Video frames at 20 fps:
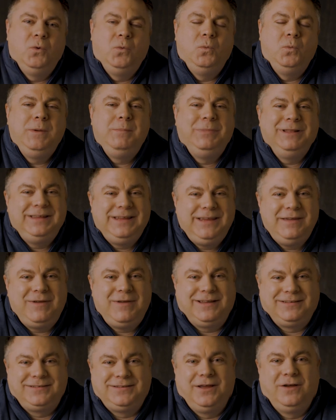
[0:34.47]
We believe
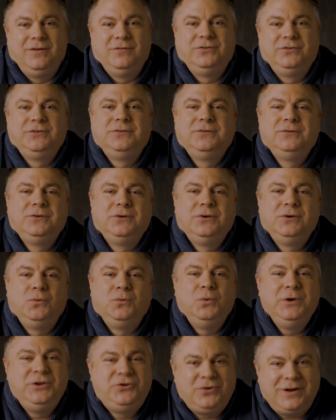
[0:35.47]
ourselves.
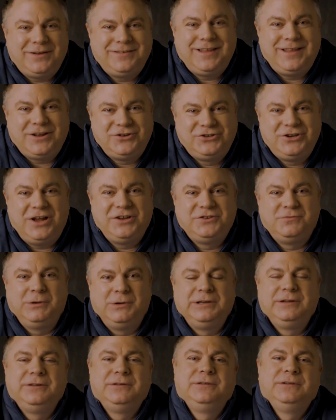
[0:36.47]
We trust our
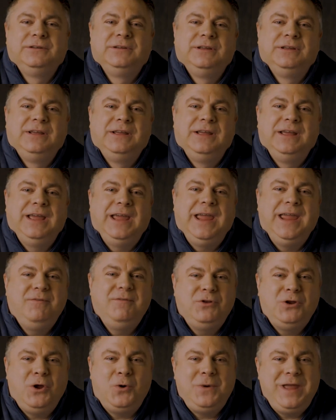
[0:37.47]
judgment,
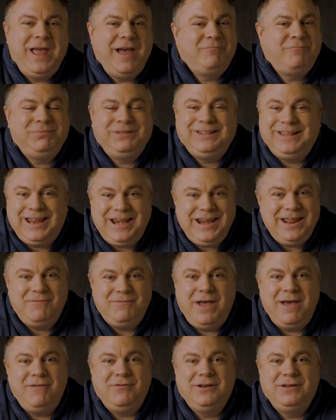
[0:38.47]
even though we have plenty of
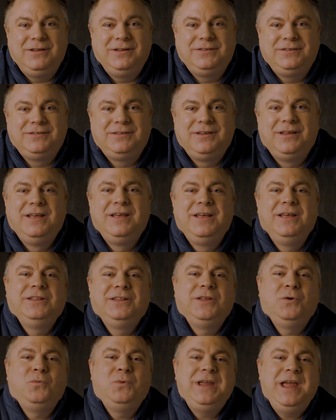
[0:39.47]
evidence
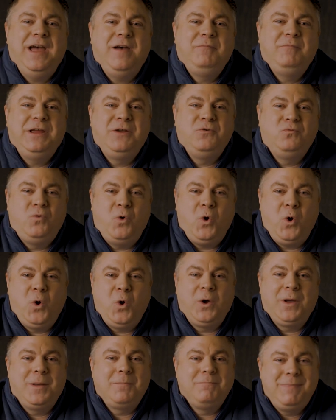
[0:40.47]
that we have been
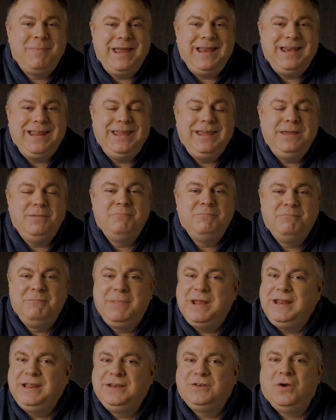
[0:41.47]
wrong many,
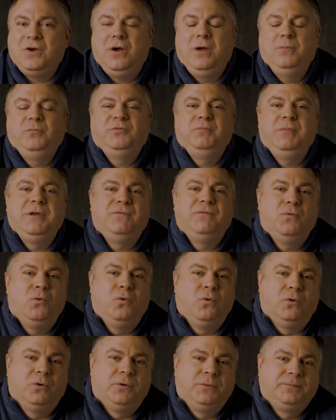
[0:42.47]
many times
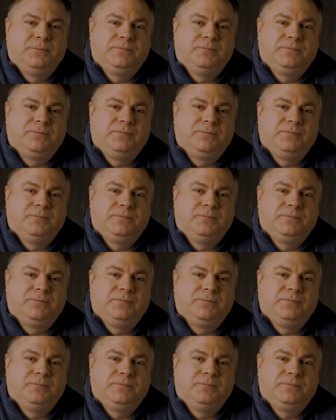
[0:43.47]
before.